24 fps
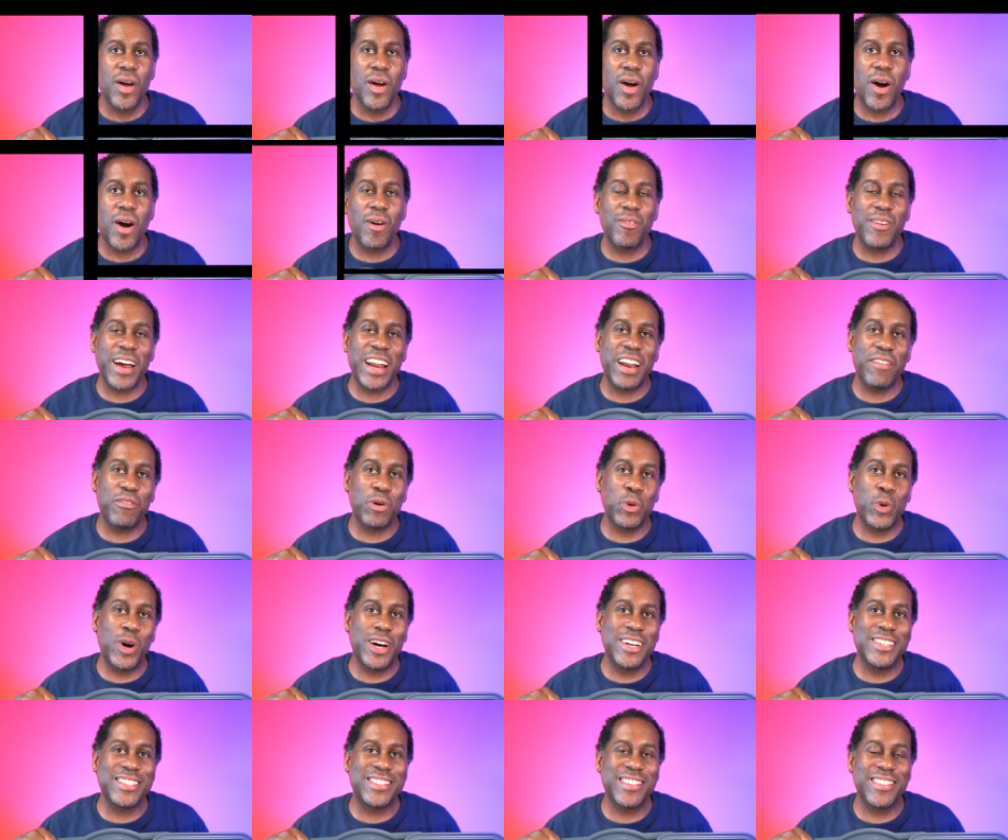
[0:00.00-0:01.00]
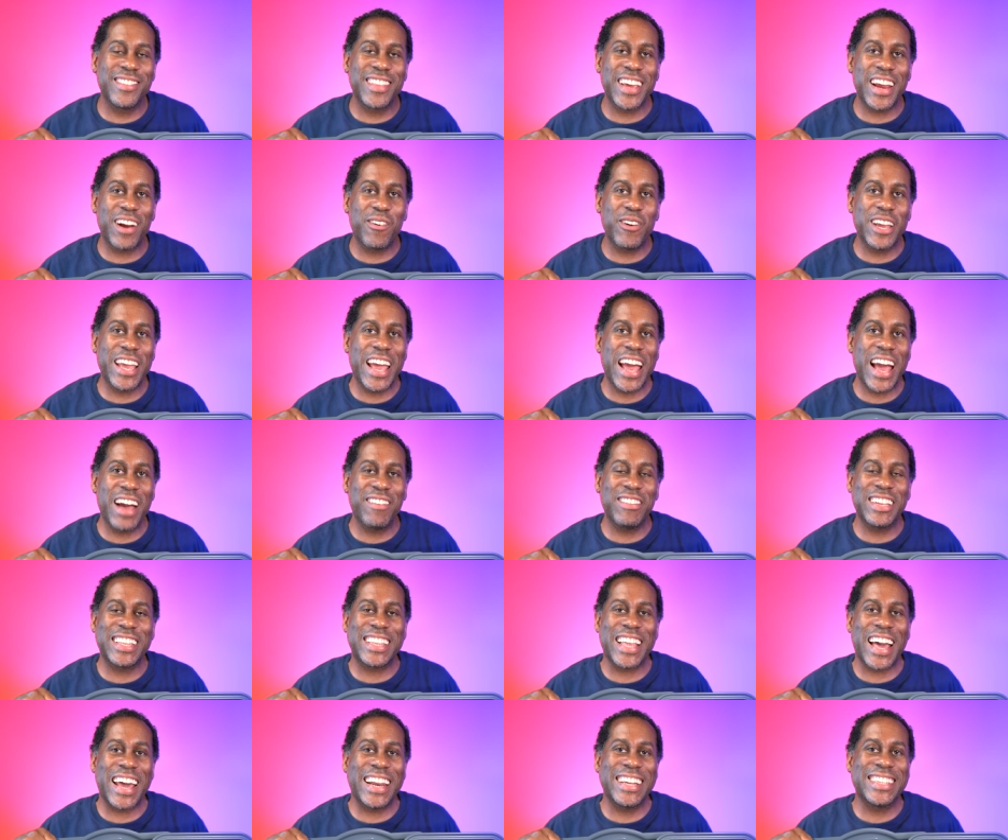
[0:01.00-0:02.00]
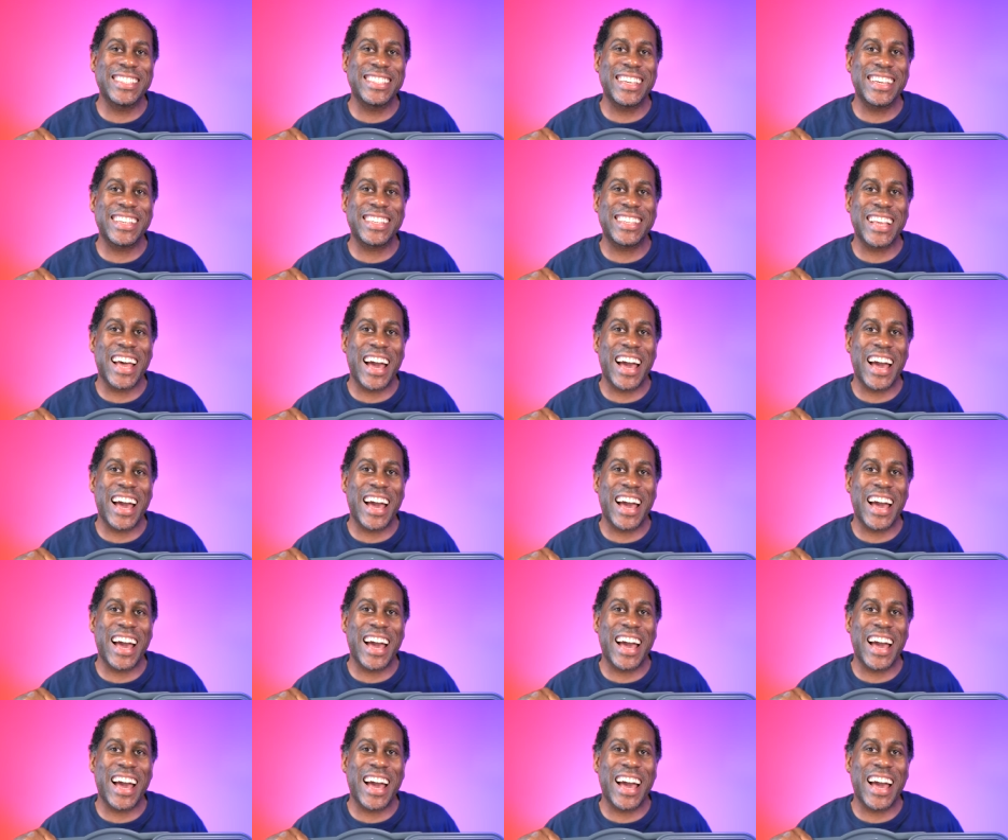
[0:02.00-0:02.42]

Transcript: All right, everyone, so there we have it. That is it.